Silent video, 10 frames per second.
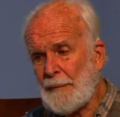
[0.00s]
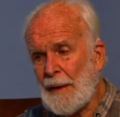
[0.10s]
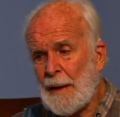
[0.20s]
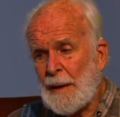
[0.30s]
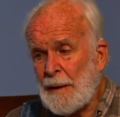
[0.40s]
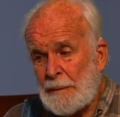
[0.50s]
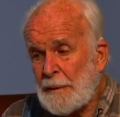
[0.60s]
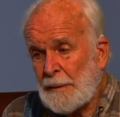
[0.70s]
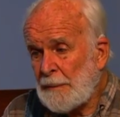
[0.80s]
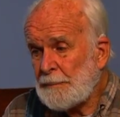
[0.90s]
And it
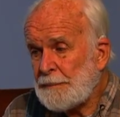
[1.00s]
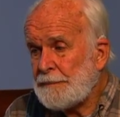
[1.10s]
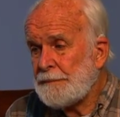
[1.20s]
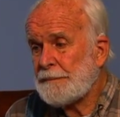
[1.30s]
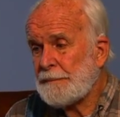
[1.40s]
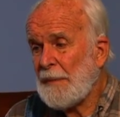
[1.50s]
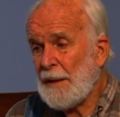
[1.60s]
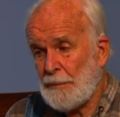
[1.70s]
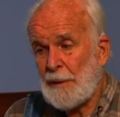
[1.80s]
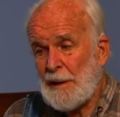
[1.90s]

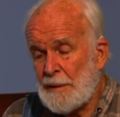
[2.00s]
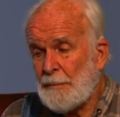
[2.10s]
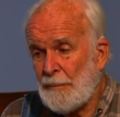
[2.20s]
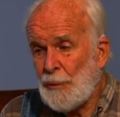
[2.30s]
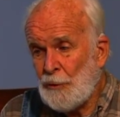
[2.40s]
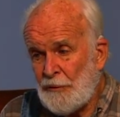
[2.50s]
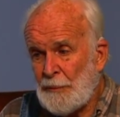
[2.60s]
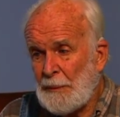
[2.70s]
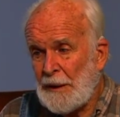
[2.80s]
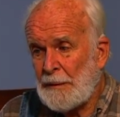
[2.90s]
really moved
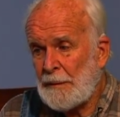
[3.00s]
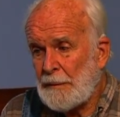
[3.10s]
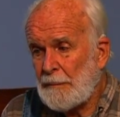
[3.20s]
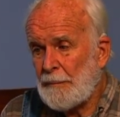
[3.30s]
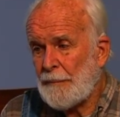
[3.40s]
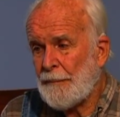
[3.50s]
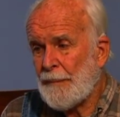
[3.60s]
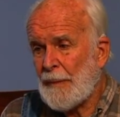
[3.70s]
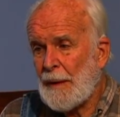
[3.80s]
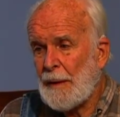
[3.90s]
me
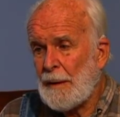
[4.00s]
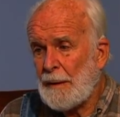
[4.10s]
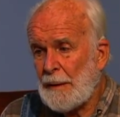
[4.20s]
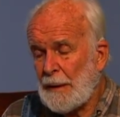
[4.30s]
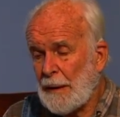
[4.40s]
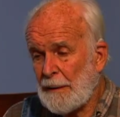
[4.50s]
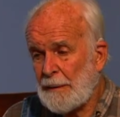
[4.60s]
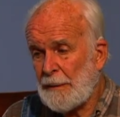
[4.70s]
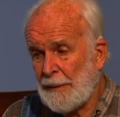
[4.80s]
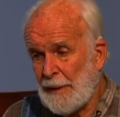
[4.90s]
that he had
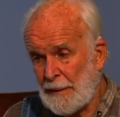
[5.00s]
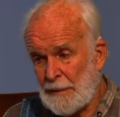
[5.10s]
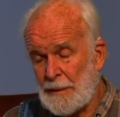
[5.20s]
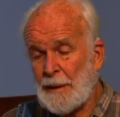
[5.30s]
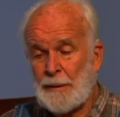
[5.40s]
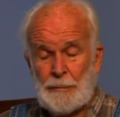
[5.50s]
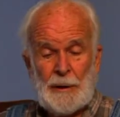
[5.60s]
done that. And I